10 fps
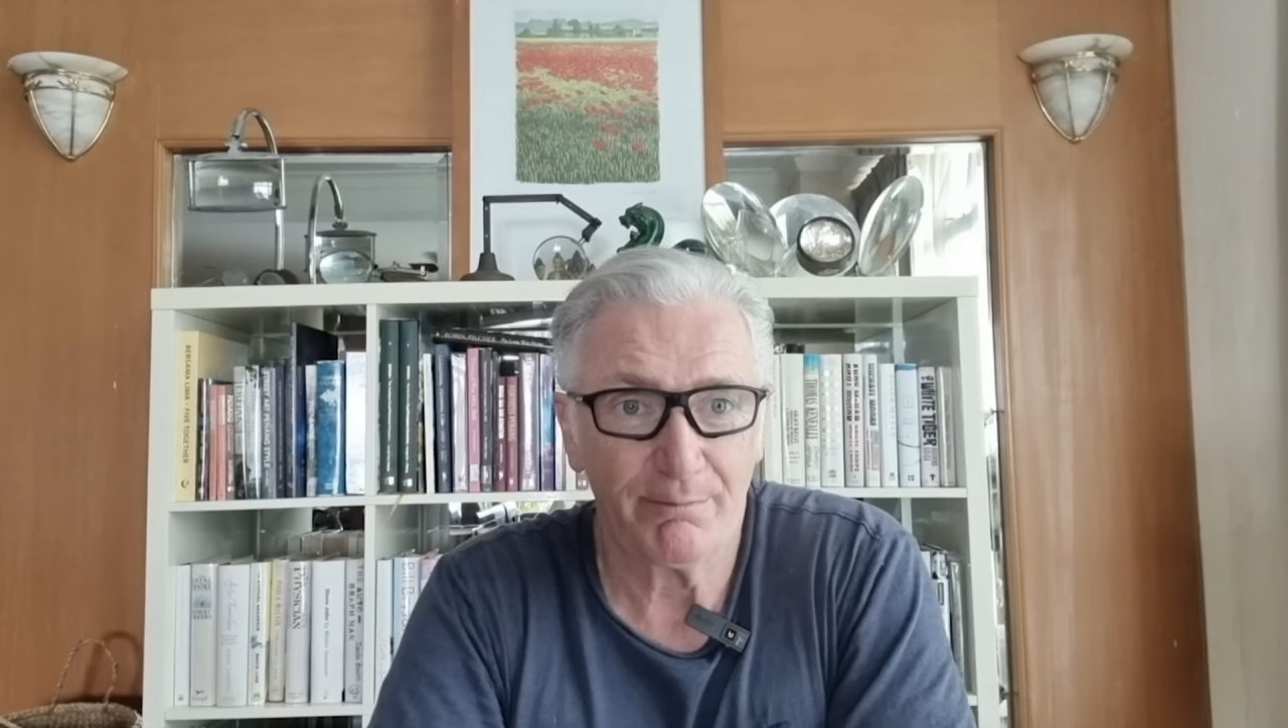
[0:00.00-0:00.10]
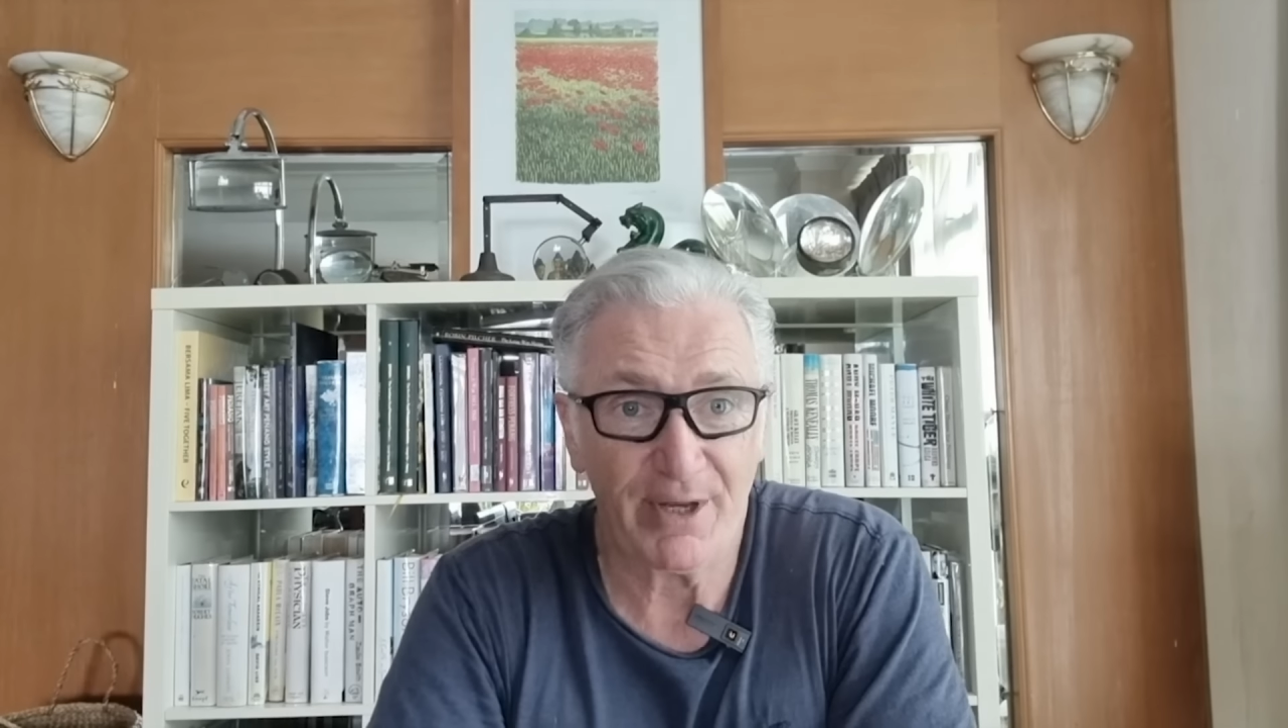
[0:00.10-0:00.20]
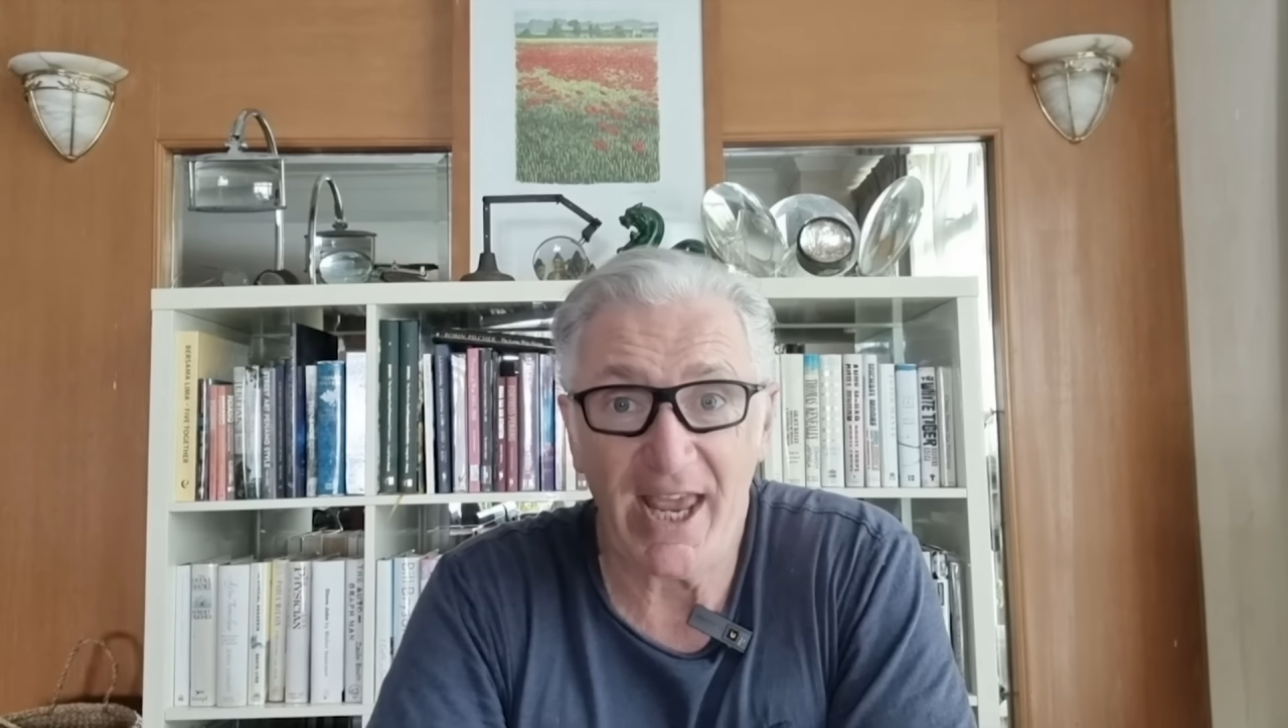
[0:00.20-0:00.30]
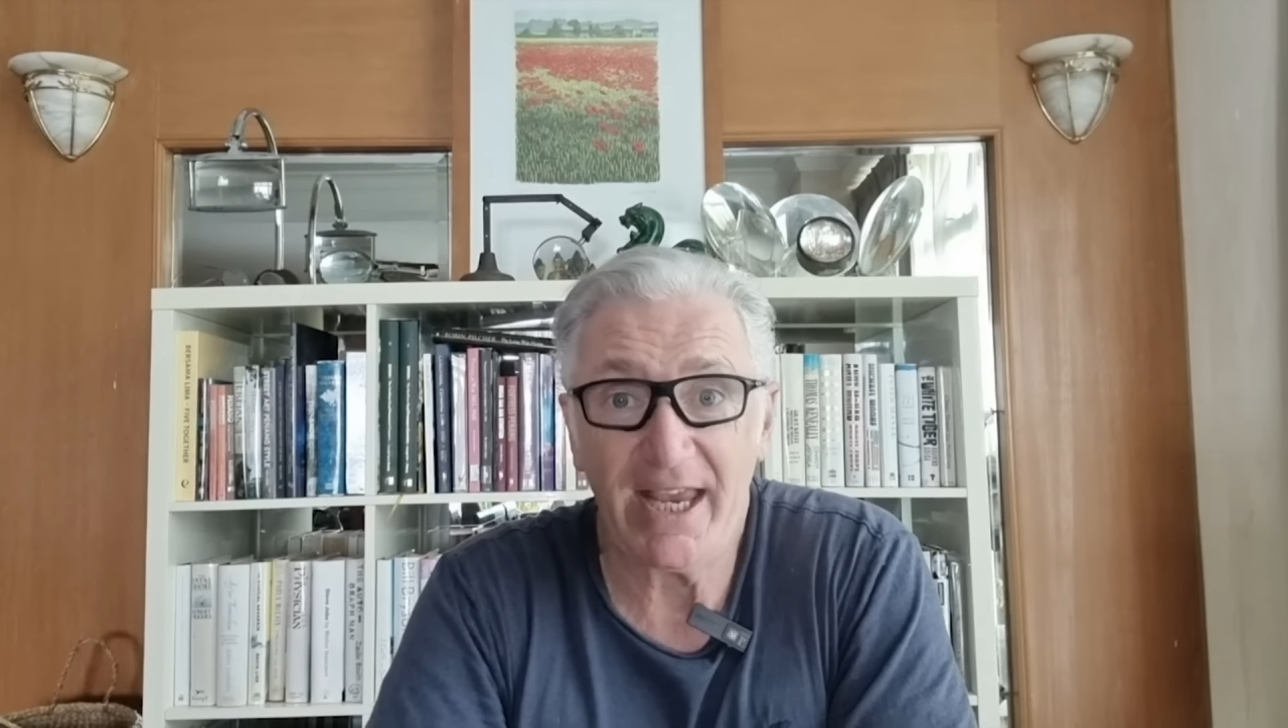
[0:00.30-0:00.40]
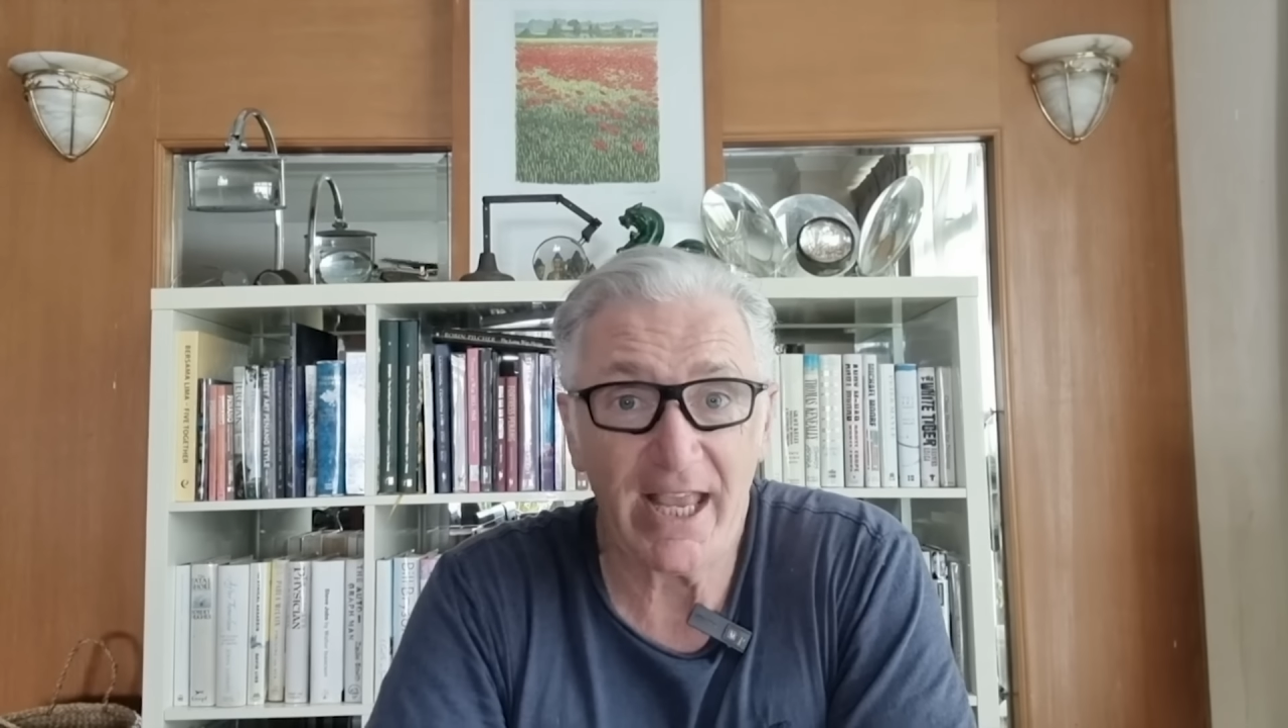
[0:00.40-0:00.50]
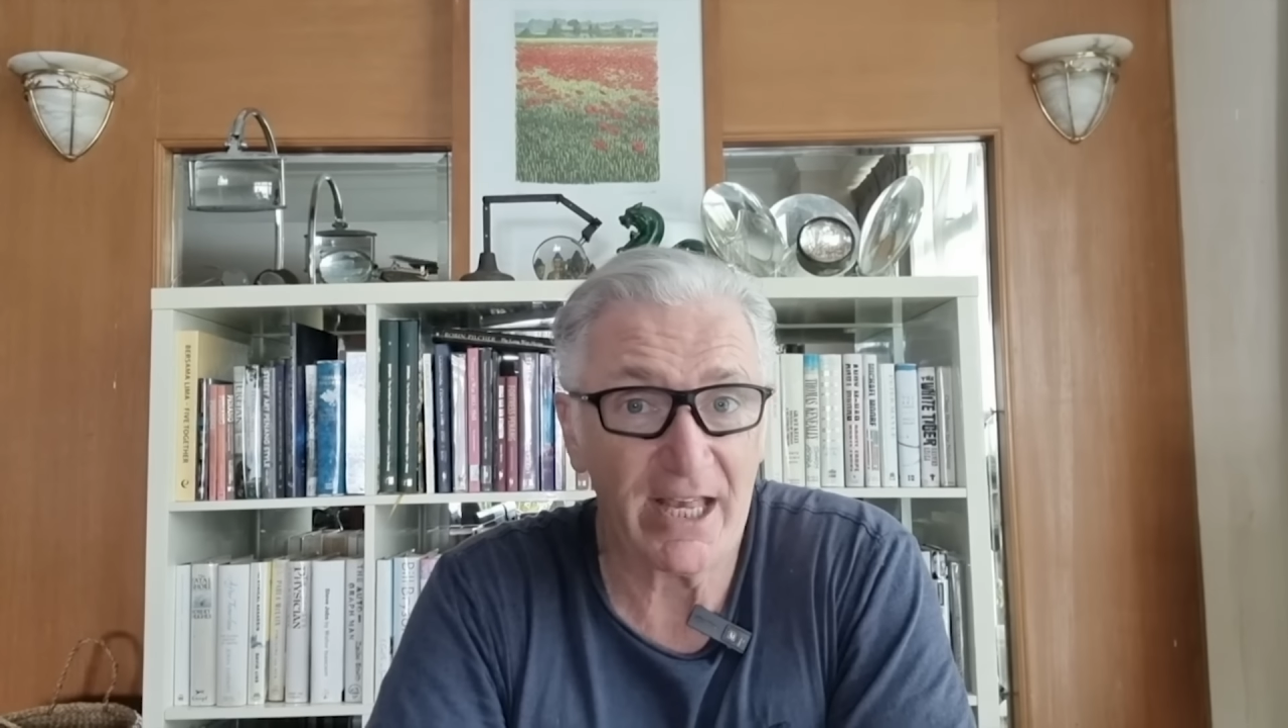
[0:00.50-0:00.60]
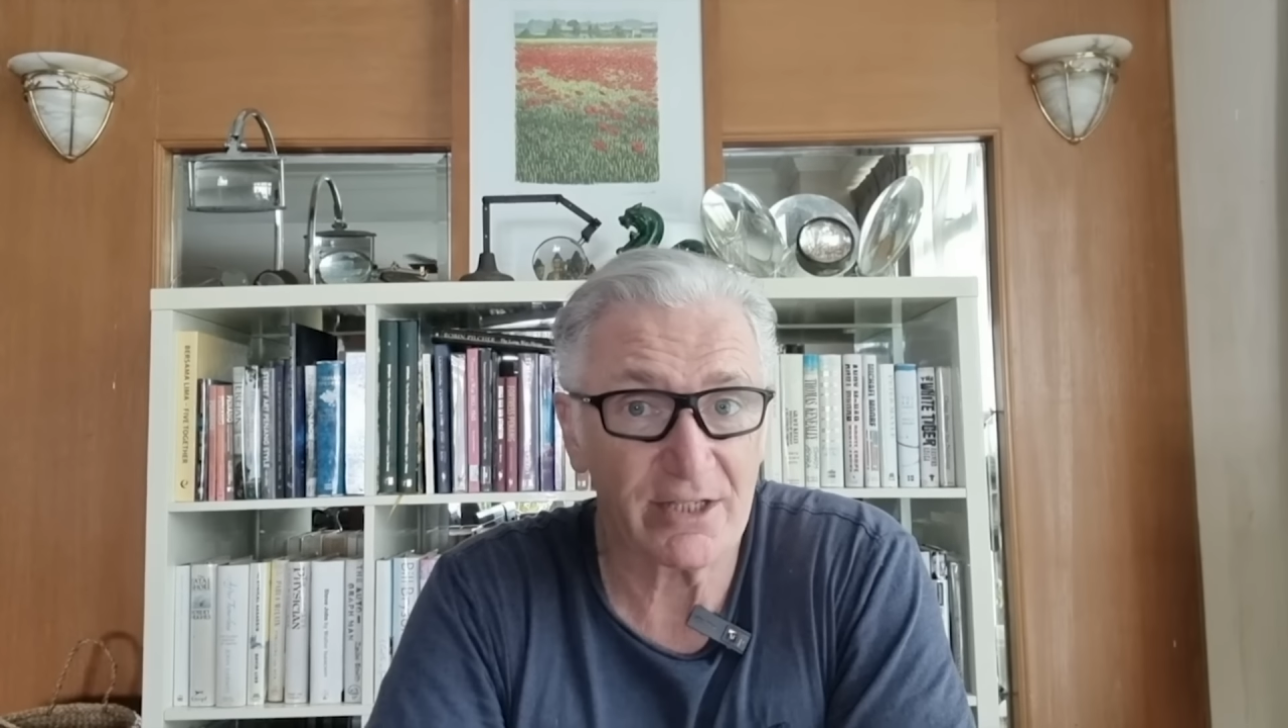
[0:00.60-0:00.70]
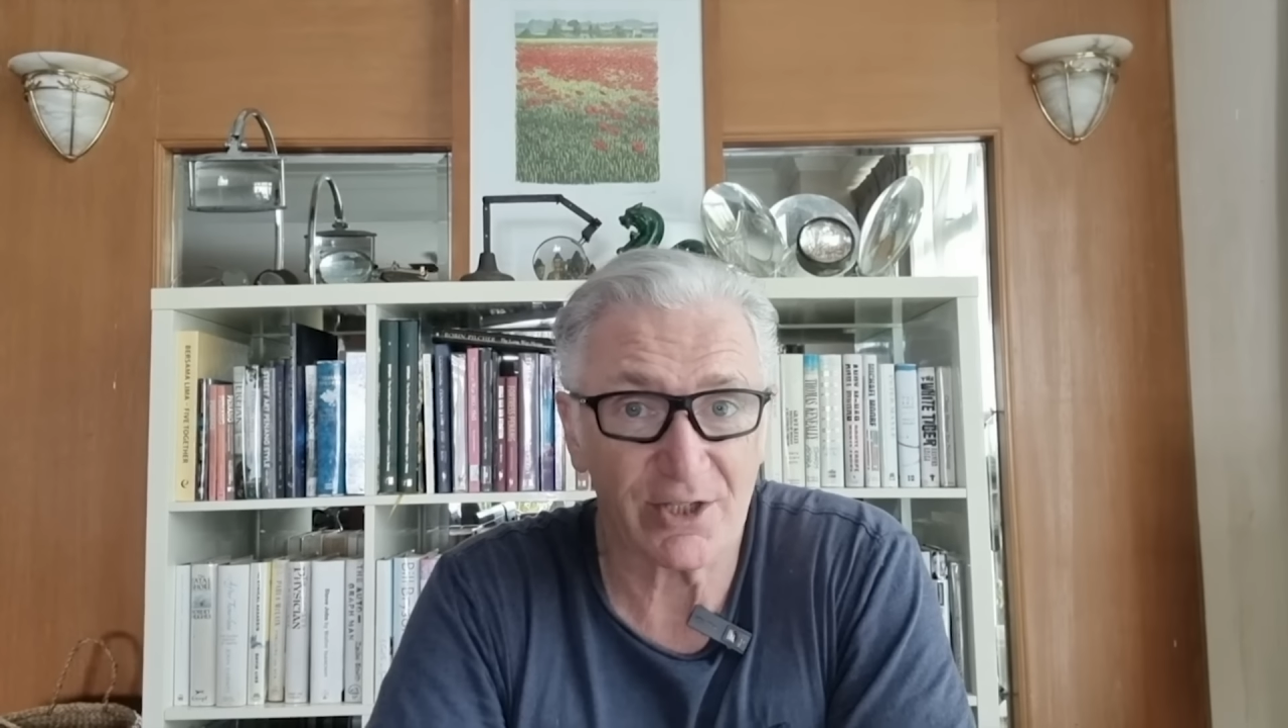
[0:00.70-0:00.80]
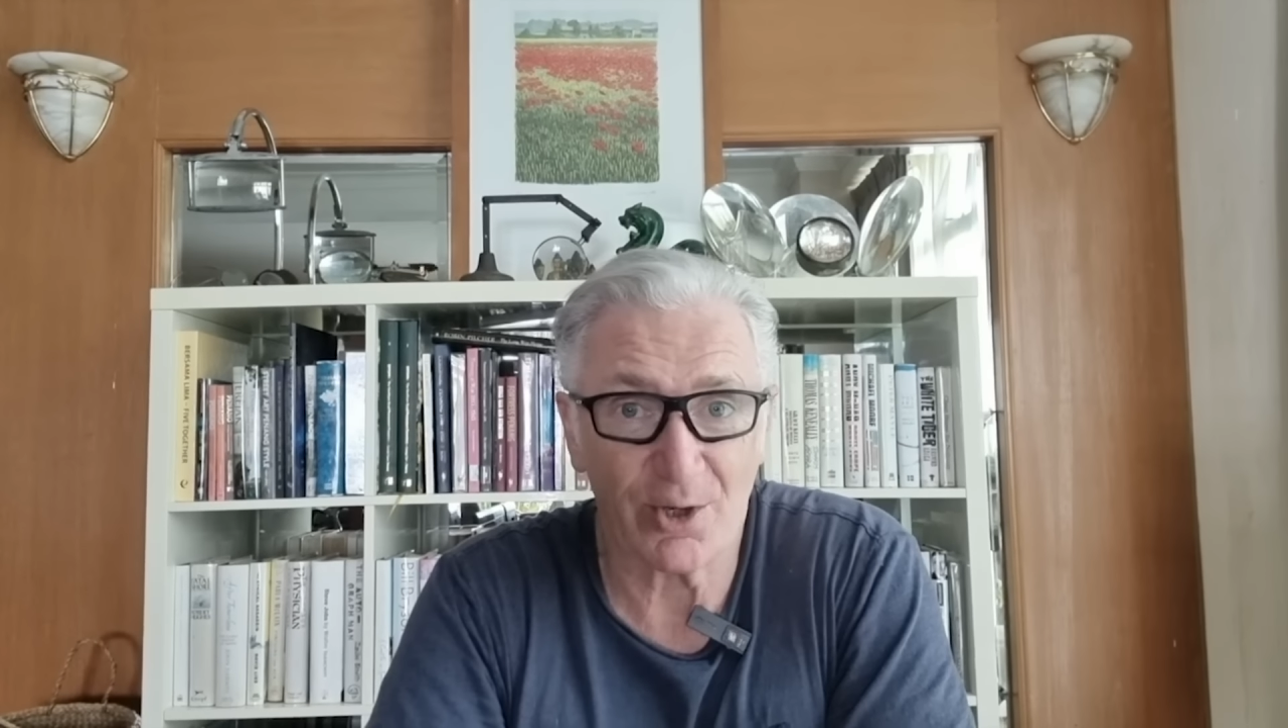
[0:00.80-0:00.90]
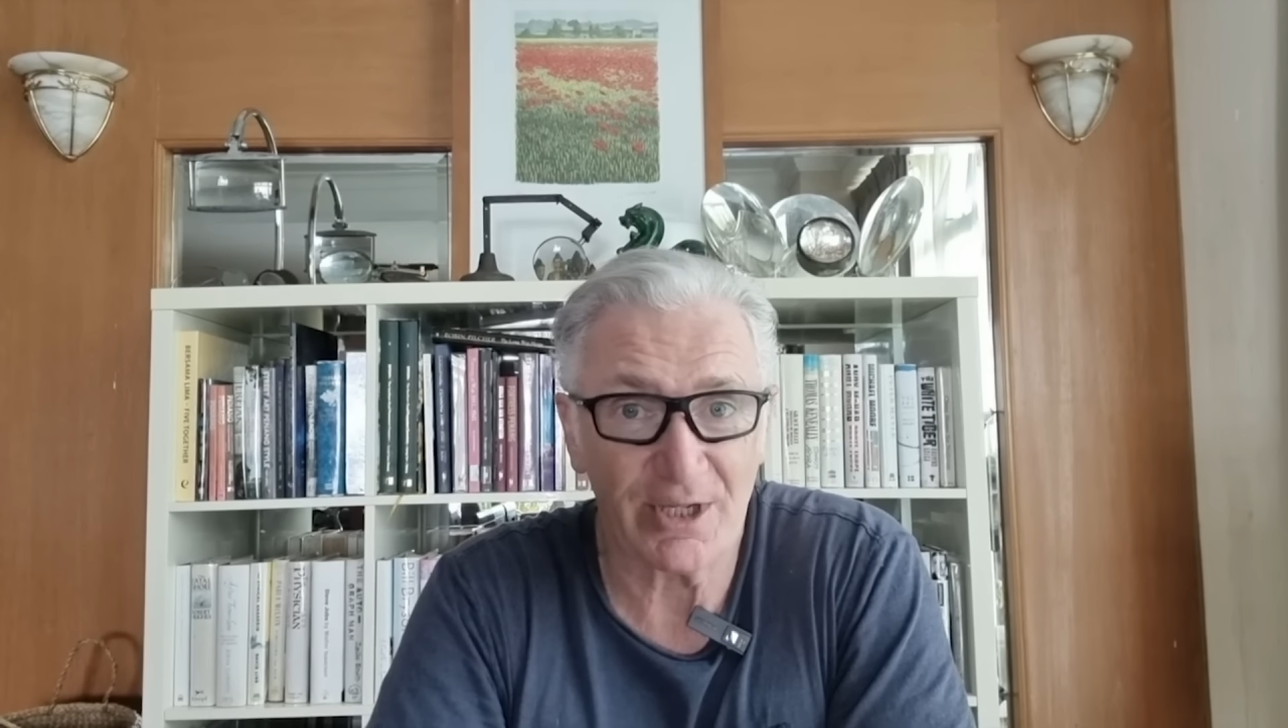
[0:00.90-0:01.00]
Penang has
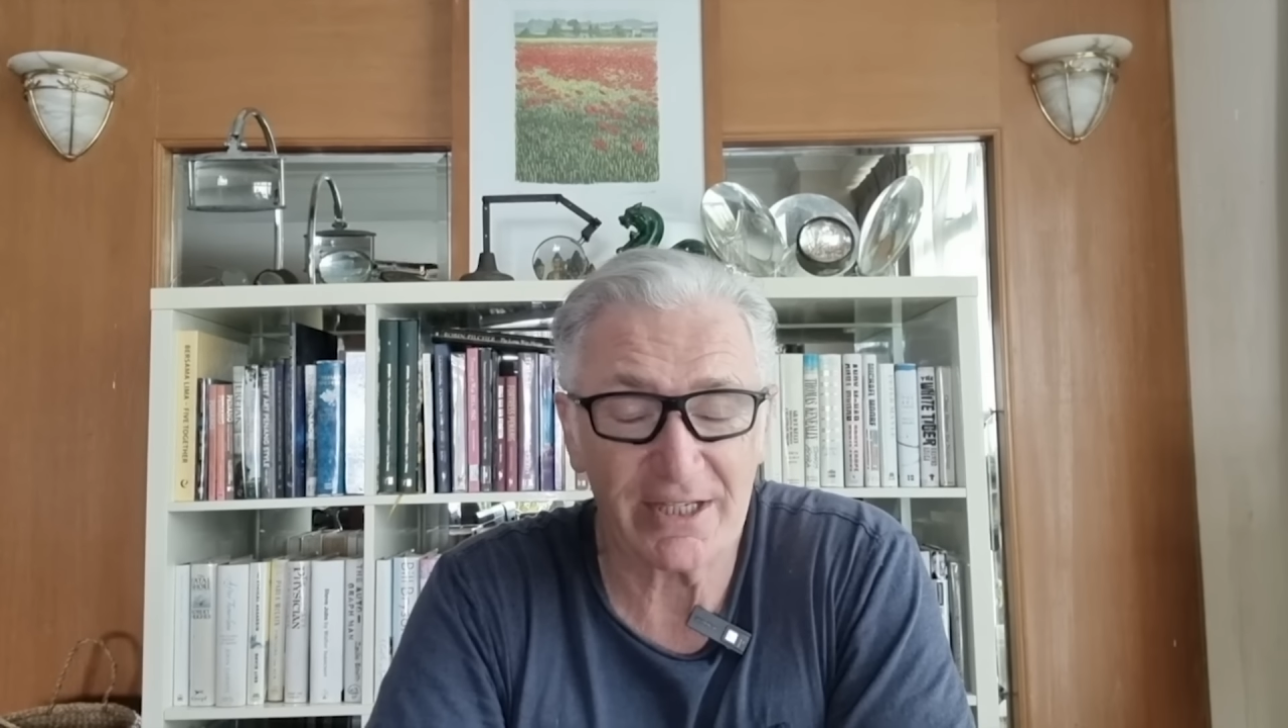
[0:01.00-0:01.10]
its own